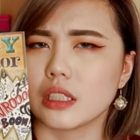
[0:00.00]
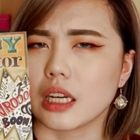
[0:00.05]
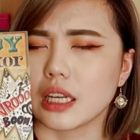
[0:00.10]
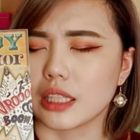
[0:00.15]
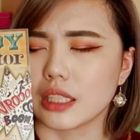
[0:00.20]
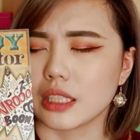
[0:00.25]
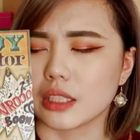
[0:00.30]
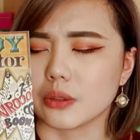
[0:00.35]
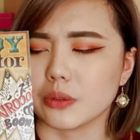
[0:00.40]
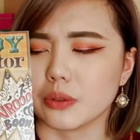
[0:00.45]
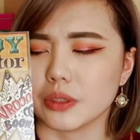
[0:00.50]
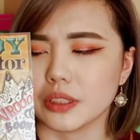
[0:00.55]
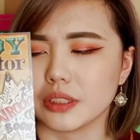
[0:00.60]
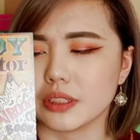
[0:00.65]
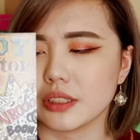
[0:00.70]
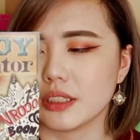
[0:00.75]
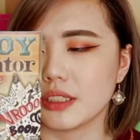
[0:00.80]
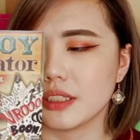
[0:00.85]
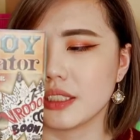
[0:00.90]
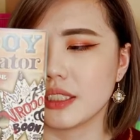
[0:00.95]
I think it
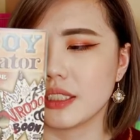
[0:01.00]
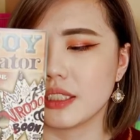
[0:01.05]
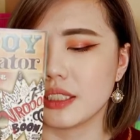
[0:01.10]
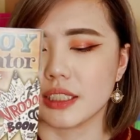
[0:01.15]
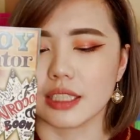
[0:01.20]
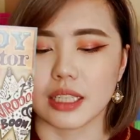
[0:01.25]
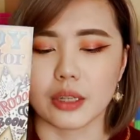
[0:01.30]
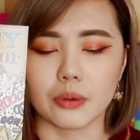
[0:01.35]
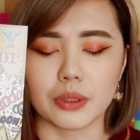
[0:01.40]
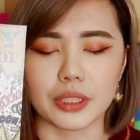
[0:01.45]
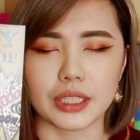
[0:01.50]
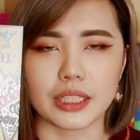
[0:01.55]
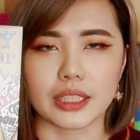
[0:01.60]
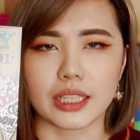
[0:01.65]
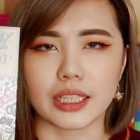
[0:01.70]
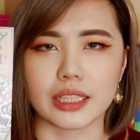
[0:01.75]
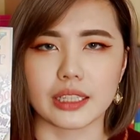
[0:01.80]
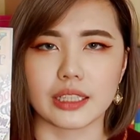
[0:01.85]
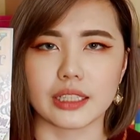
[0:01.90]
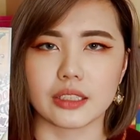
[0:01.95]
was. Yeah, when they
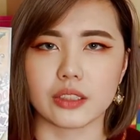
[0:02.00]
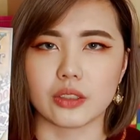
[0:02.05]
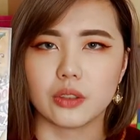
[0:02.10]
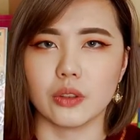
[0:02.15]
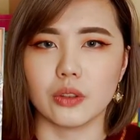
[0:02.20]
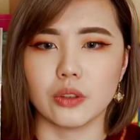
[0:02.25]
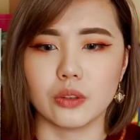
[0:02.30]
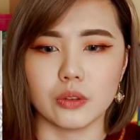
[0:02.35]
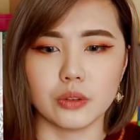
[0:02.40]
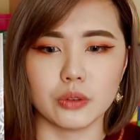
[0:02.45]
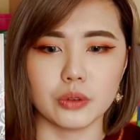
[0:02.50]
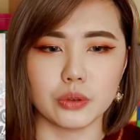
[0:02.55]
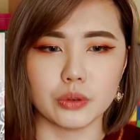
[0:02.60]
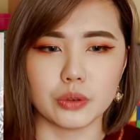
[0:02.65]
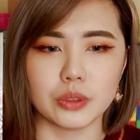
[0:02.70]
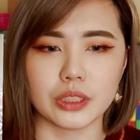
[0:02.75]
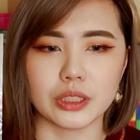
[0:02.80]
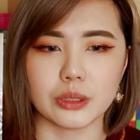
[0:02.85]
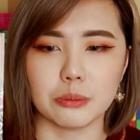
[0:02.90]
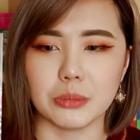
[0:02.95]
like let it all
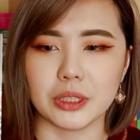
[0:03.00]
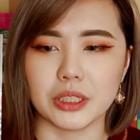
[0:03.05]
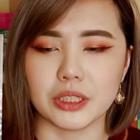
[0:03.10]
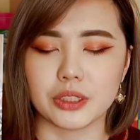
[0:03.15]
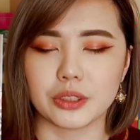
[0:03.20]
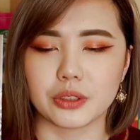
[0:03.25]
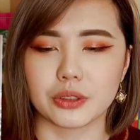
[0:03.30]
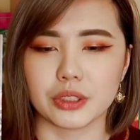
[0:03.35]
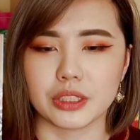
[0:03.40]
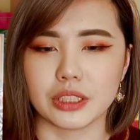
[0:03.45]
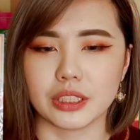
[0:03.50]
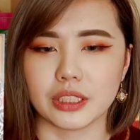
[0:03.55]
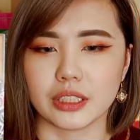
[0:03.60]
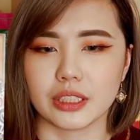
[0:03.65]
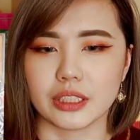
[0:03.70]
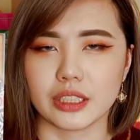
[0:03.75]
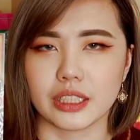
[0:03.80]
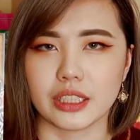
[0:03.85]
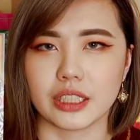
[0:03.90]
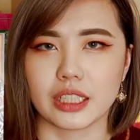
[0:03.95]
loose in the ministry, and
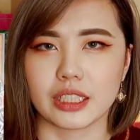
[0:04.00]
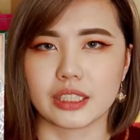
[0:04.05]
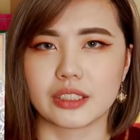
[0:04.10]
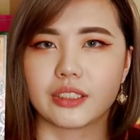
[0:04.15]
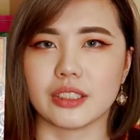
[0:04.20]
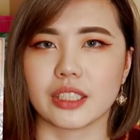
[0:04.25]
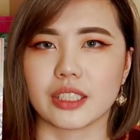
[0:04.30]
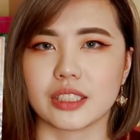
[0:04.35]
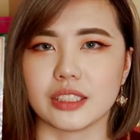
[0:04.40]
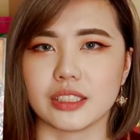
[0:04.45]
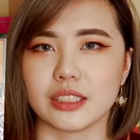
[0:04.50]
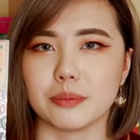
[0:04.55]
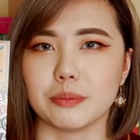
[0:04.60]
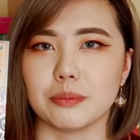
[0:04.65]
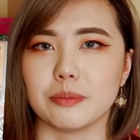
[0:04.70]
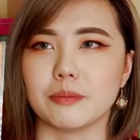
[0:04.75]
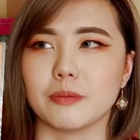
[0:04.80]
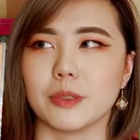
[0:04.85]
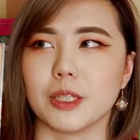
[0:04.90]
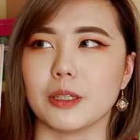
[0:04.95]
then they like snuck
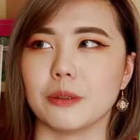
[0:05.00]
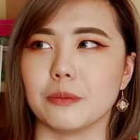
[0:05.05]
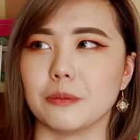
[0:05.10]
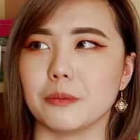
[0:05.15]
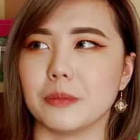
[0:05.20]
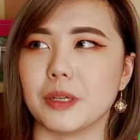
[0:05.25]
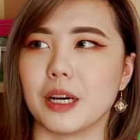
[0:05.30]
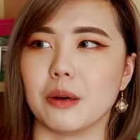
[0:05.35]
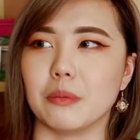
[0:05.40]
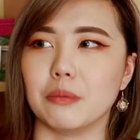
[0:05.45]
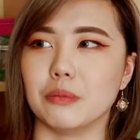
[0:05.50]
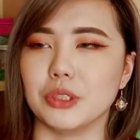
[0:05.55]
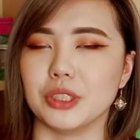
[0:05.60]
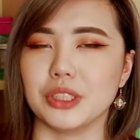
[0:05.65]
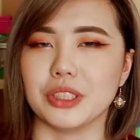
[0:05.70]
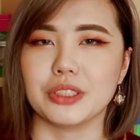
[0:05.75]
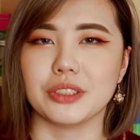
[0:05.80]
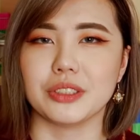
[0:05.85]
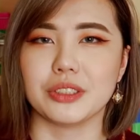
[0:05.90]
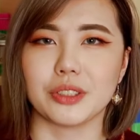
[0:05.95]
into
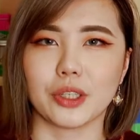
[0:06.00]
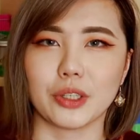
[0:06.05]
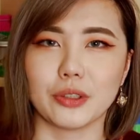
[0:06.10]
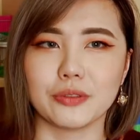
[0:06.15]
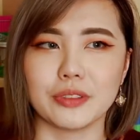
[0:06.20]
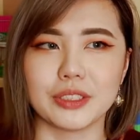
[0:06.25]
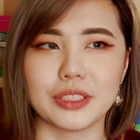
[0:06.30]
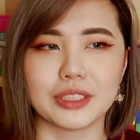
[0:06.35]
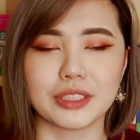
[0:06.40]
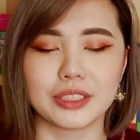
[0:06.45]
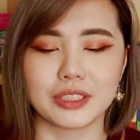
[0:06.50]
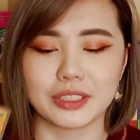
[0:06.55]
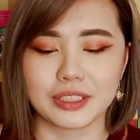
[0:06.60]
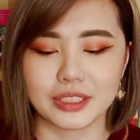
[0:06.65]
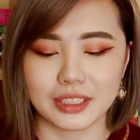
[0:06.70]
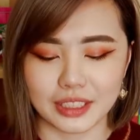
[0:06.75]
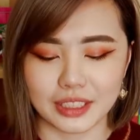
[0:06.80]
Umbridge's office.